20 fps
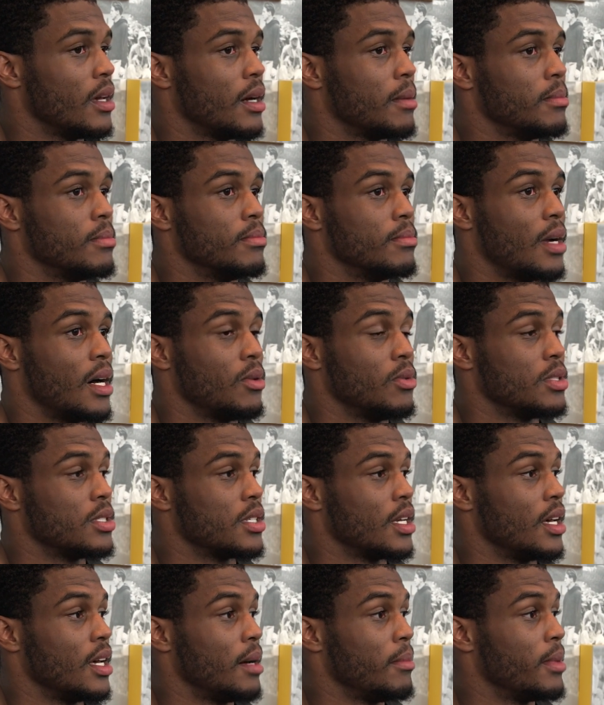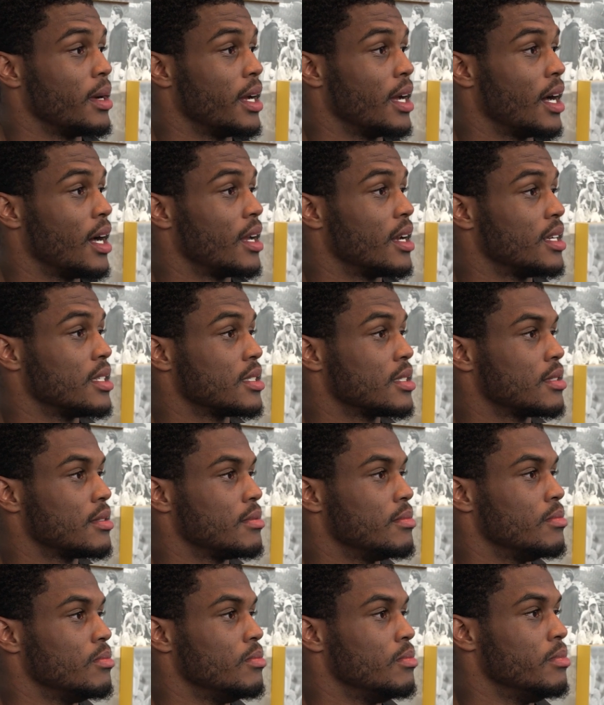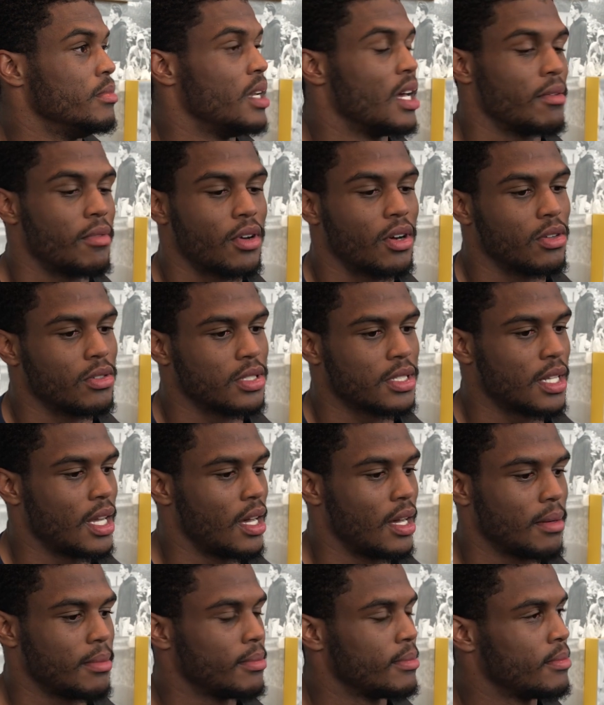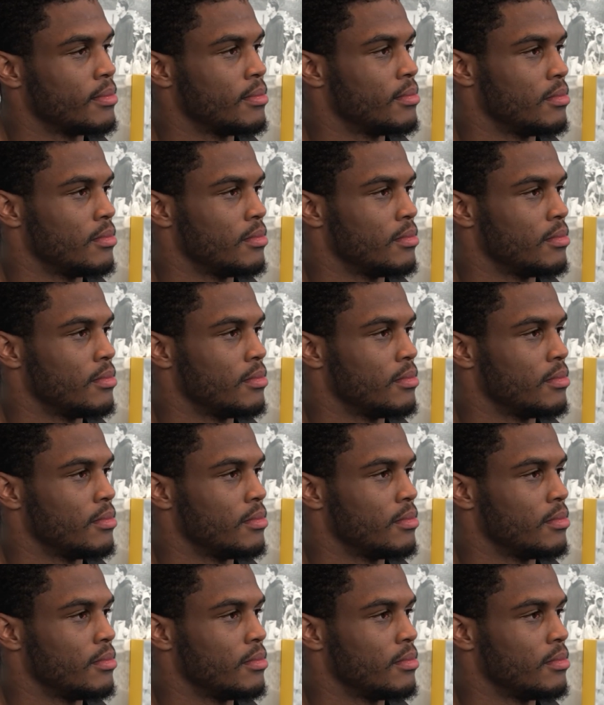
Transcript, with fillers: Yeah, I'm, I would say I'm a guy that's never gonna stop.